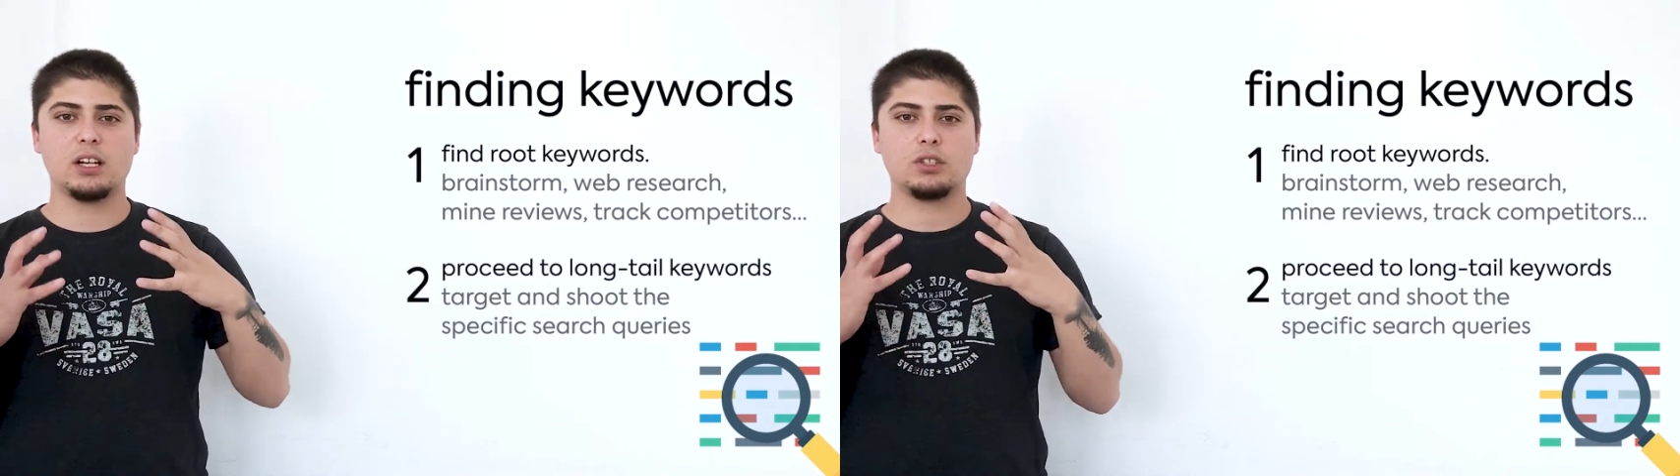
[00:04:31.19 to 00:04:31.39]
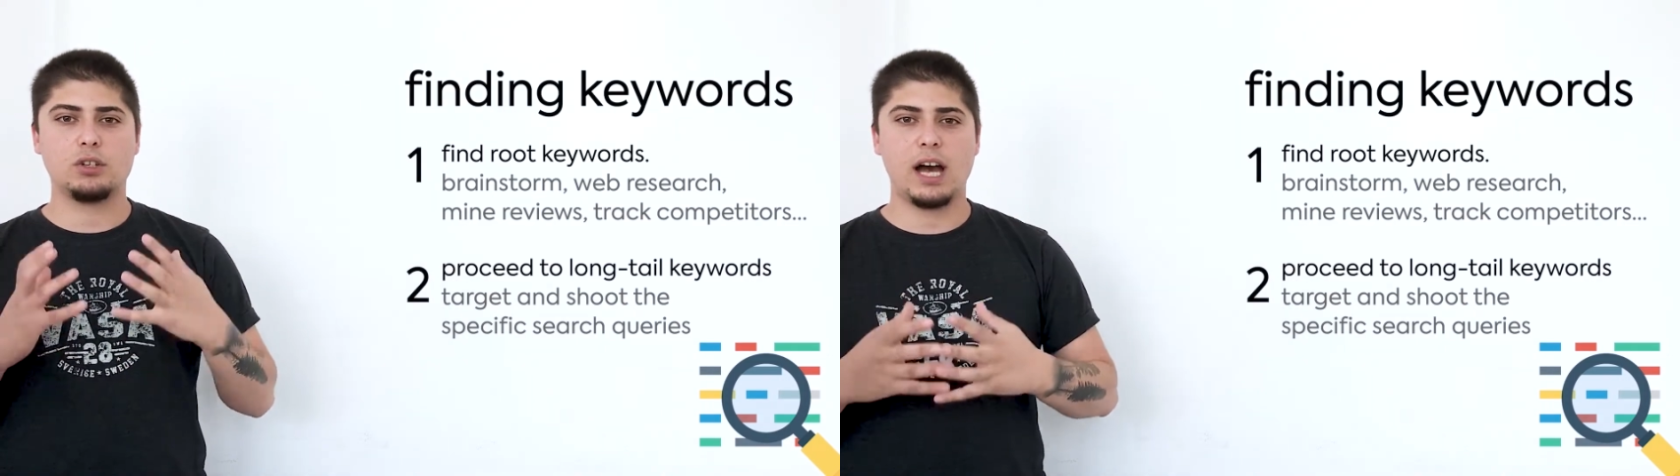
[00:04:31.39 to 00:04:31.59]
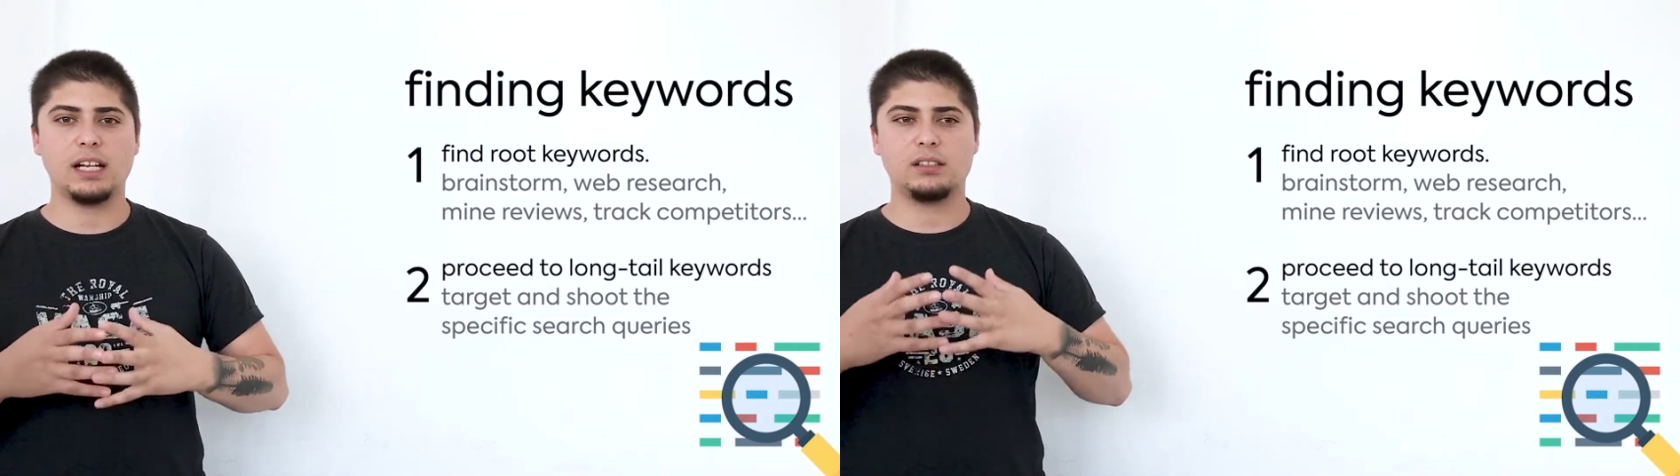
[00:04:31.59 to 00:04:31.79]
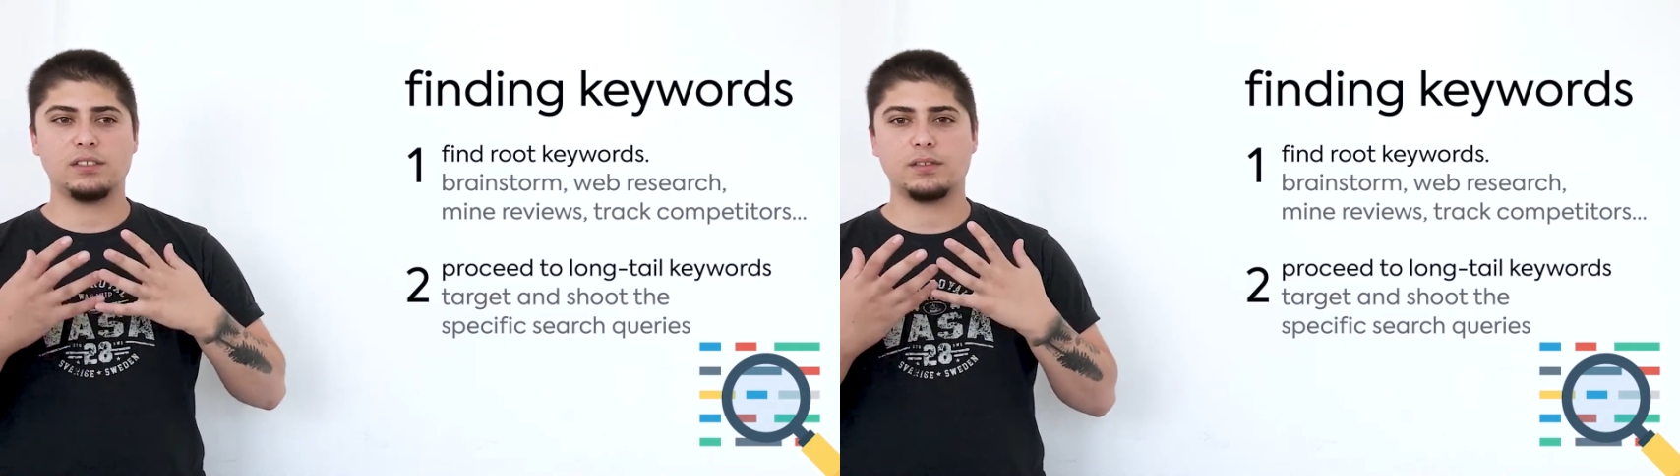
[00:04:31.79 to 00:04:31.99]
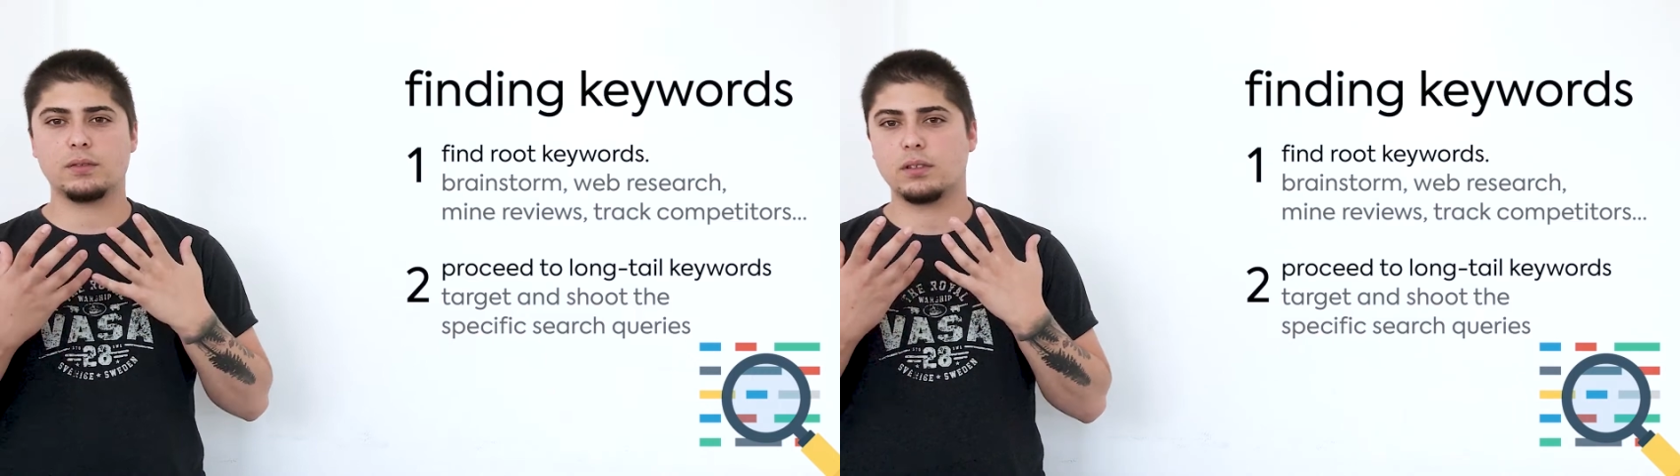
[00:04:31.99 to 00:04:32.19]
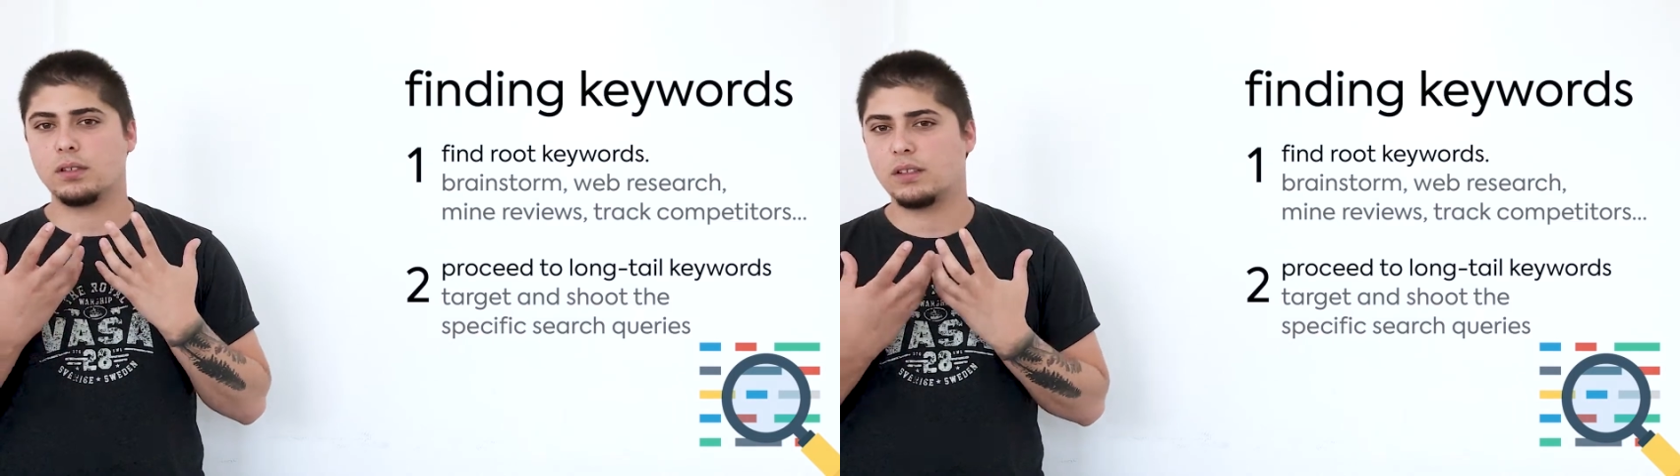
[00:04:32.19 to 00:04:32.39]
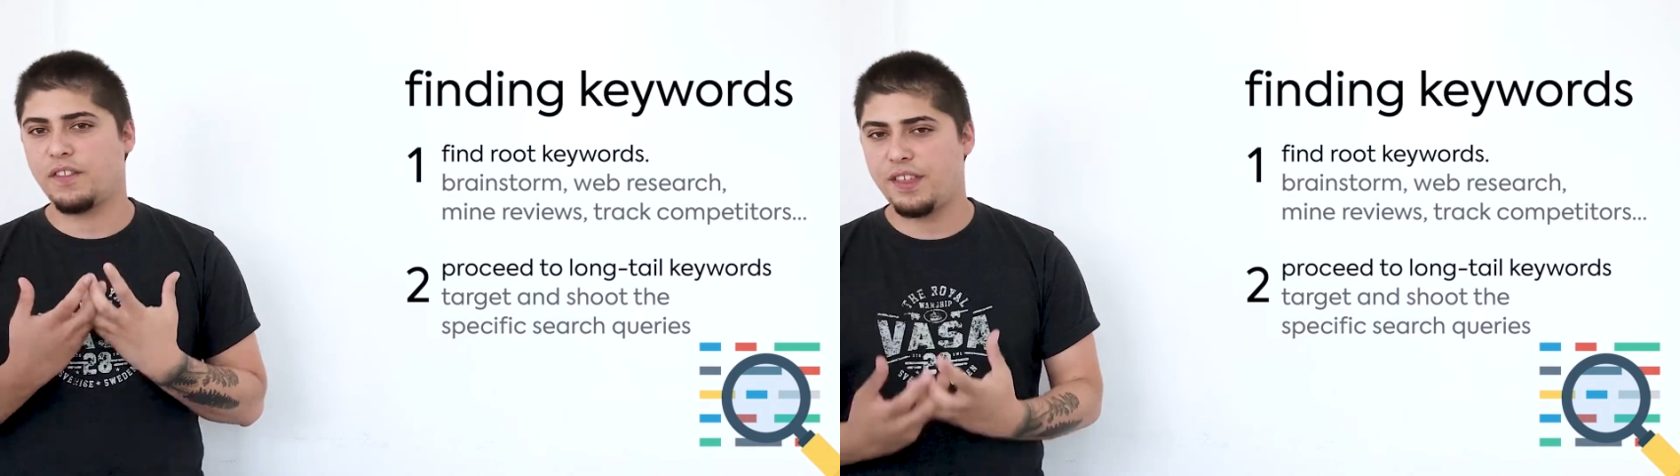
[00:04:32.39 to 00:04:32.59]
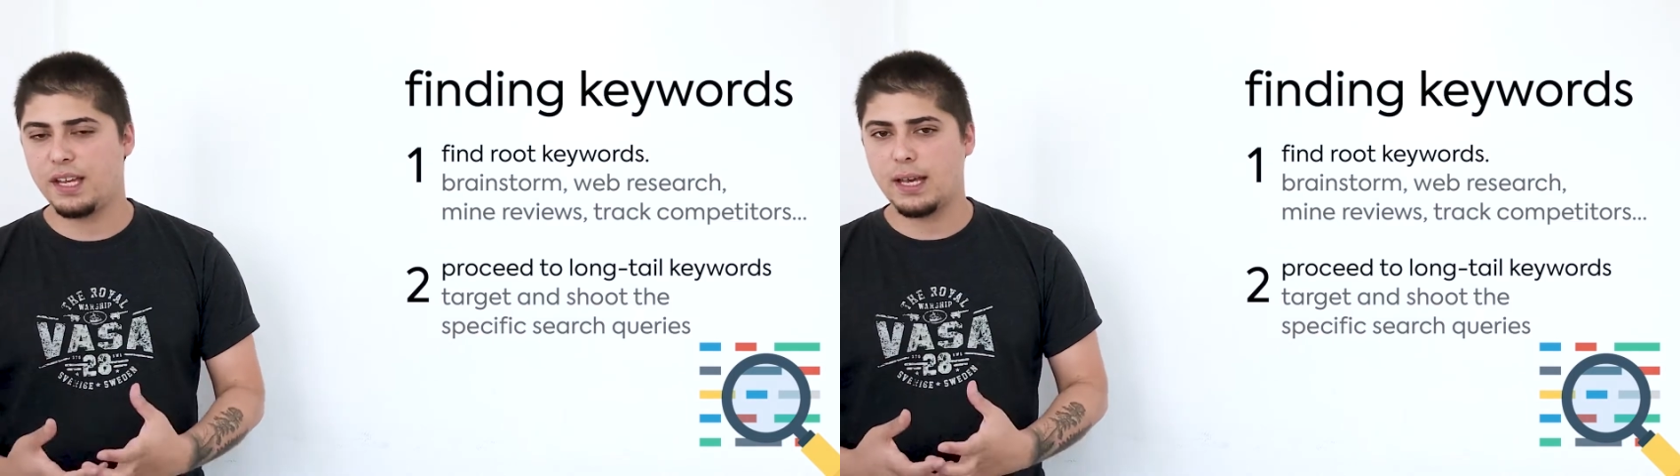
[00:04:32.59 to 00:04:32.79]
try to
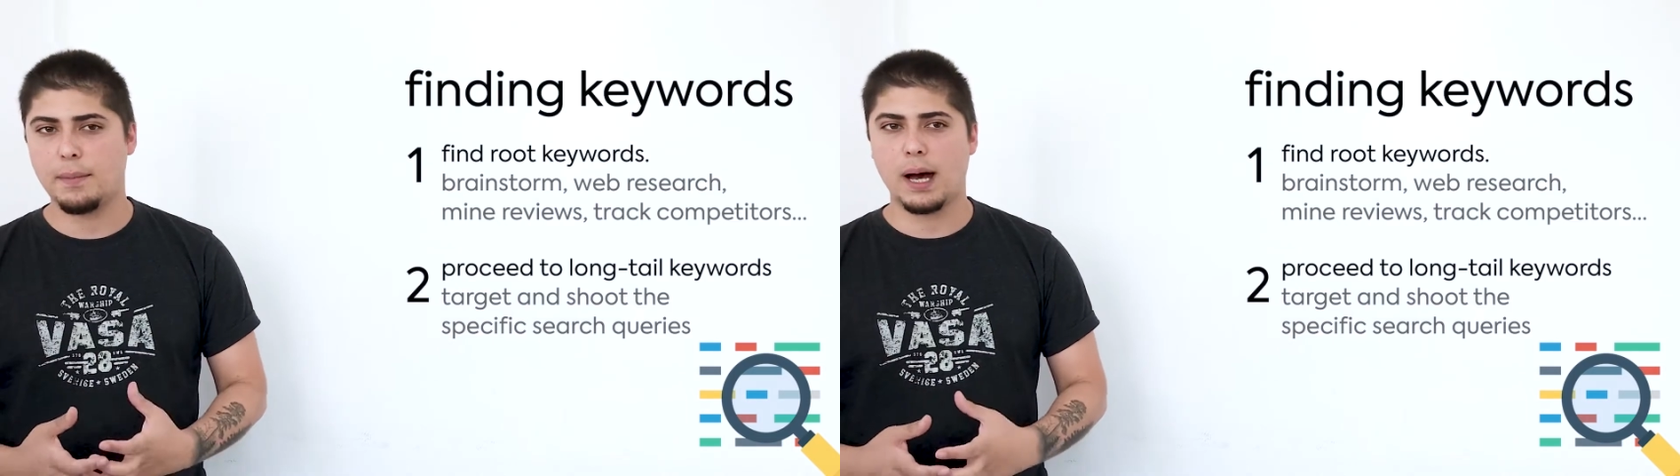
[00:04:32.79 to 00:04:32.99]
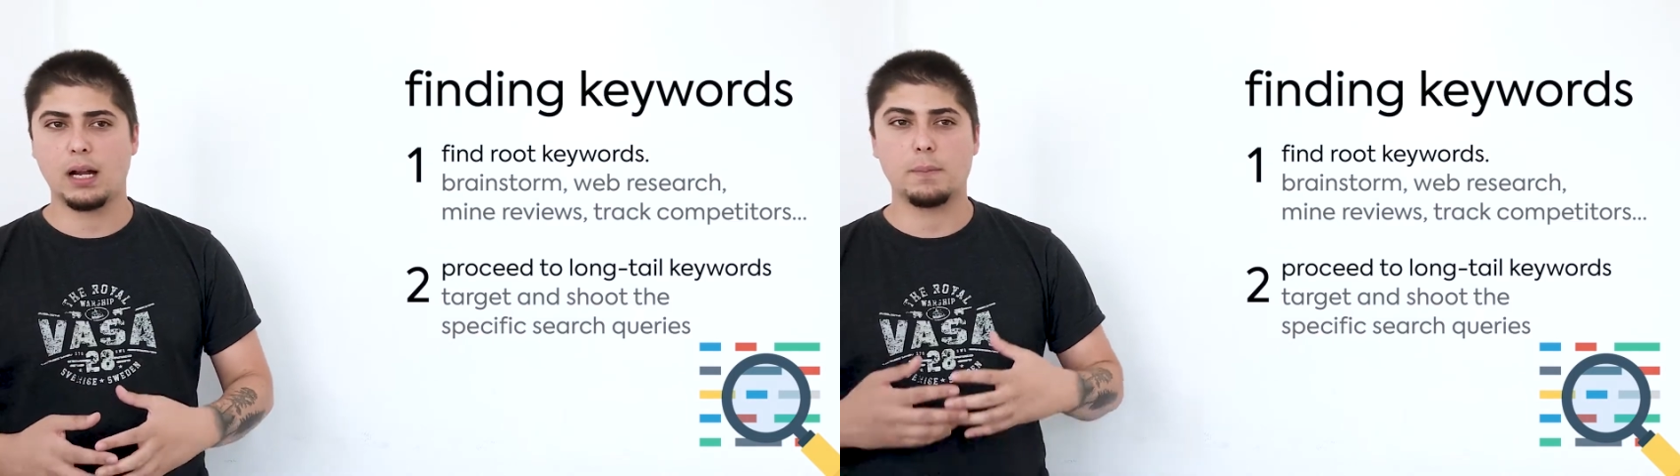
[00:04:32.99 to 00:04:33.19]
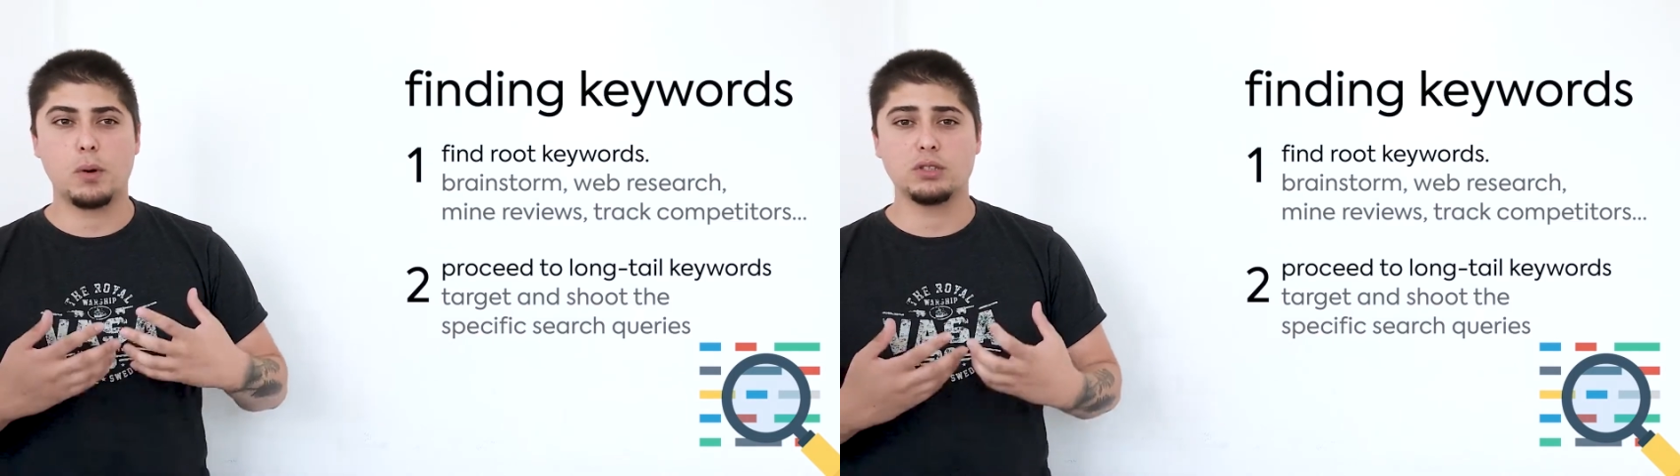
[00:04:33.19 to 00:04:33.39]
think about